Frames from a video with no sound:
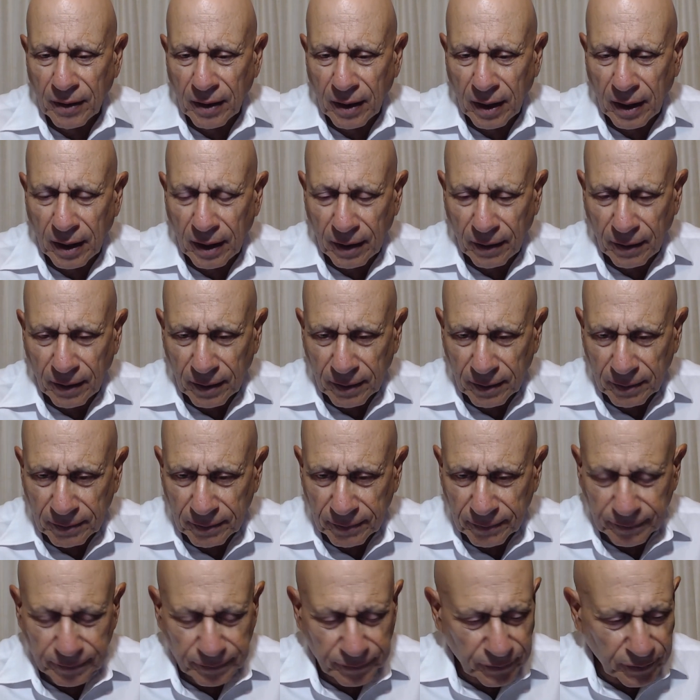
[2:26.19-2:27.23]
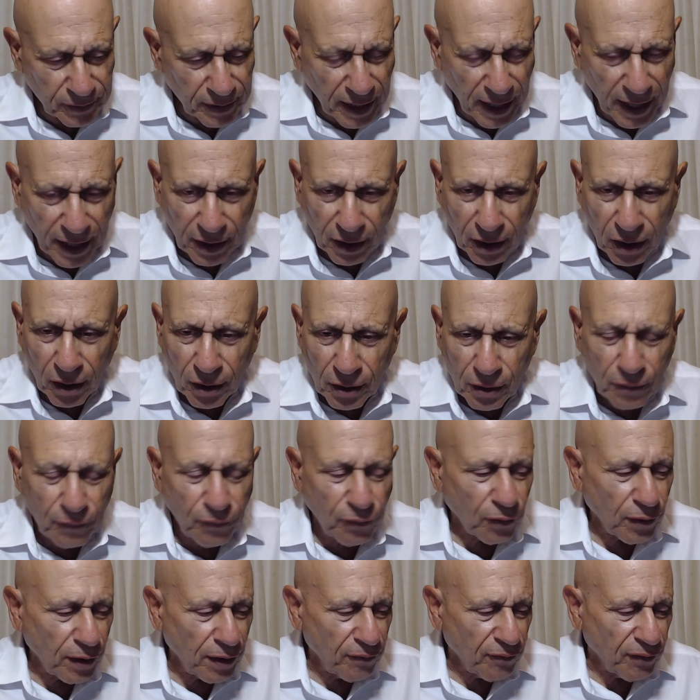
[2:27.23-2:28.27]
At
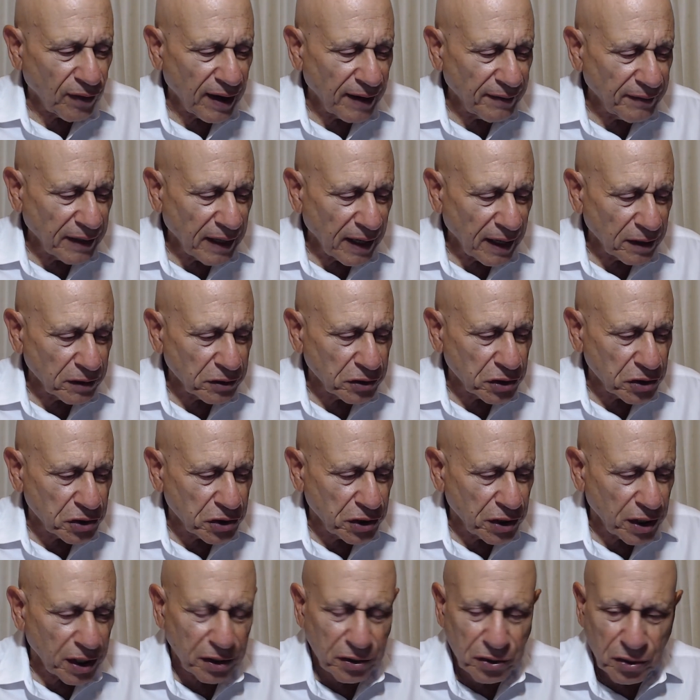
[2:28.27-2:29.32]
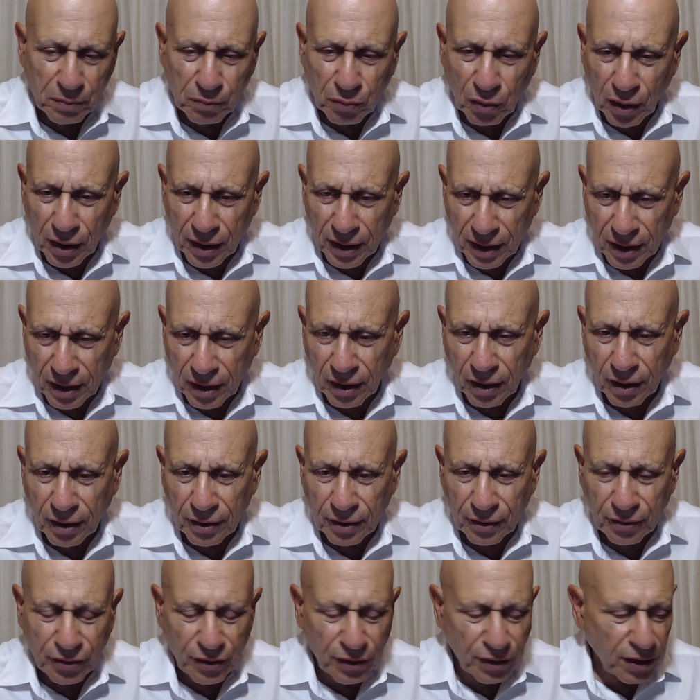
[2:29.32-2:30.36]
$145 a share, you bought it at
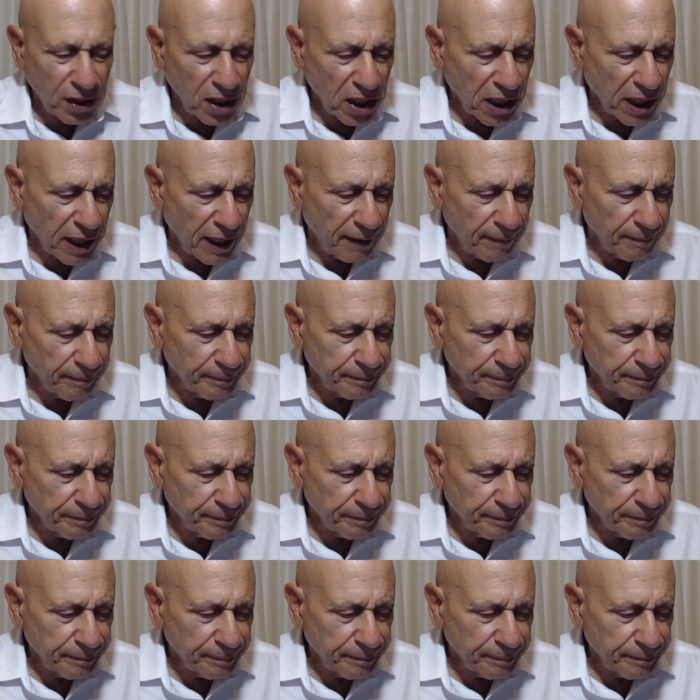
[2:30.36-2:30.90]
$138.